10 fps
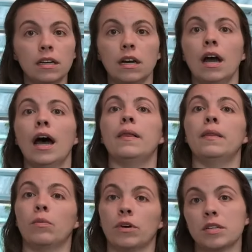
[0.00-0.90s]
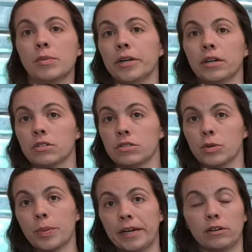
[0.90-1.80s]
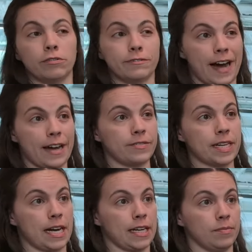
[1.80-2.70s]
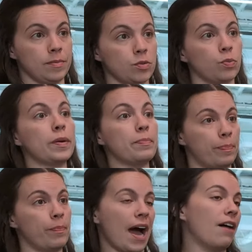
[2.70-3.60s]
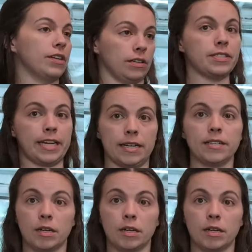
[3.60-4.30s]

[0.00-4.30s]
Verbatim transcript: Okay. And then once the beer goes through panel five times, we have enough data